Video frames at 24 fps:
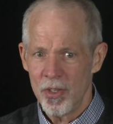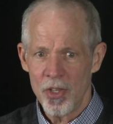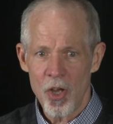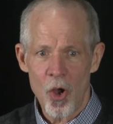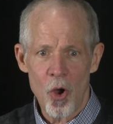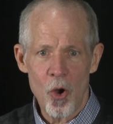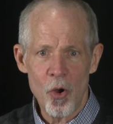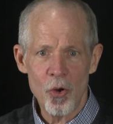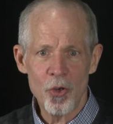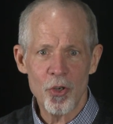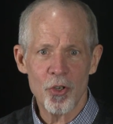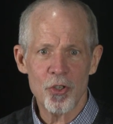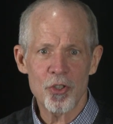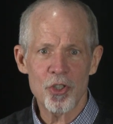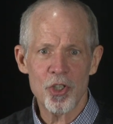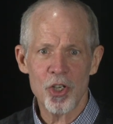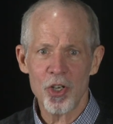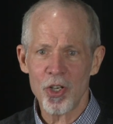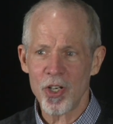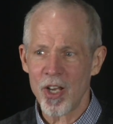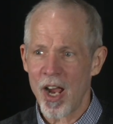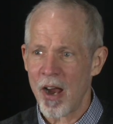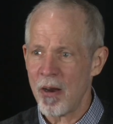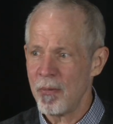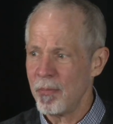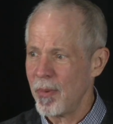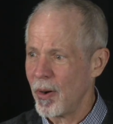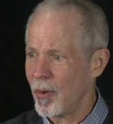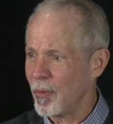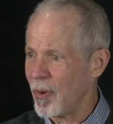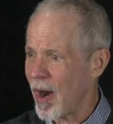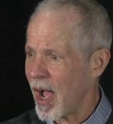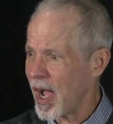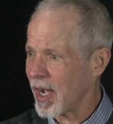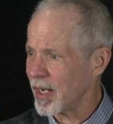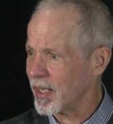the ogre took our
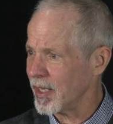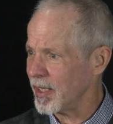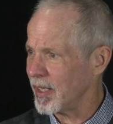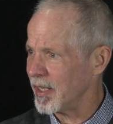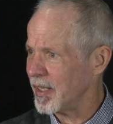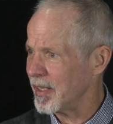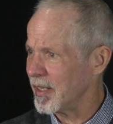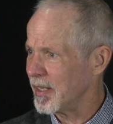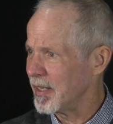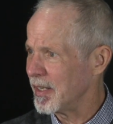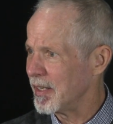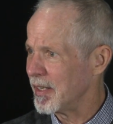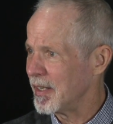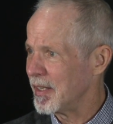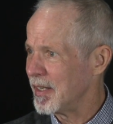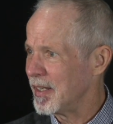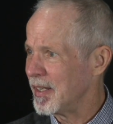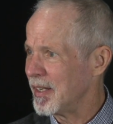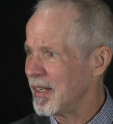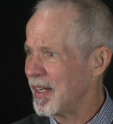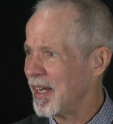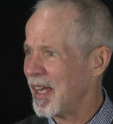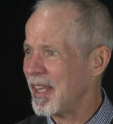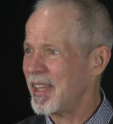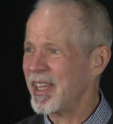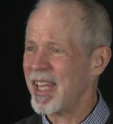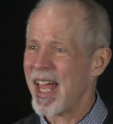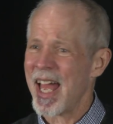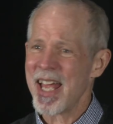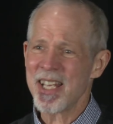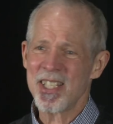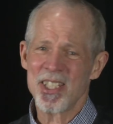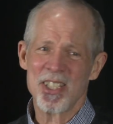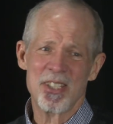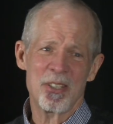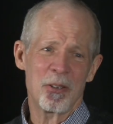maraca. And
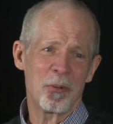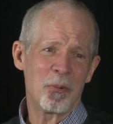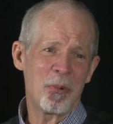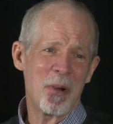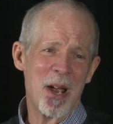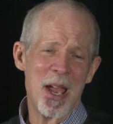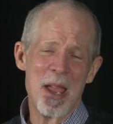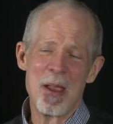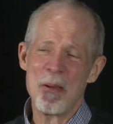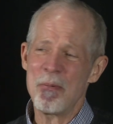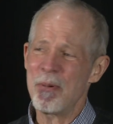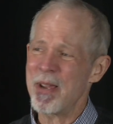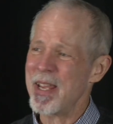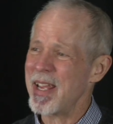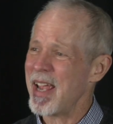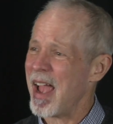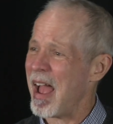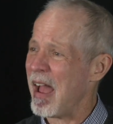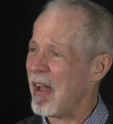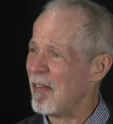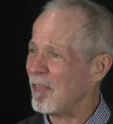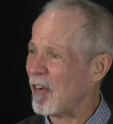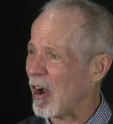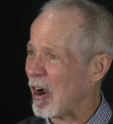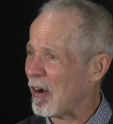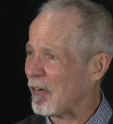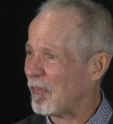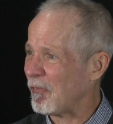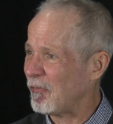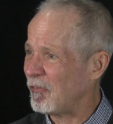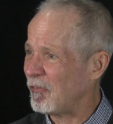that's the way we have our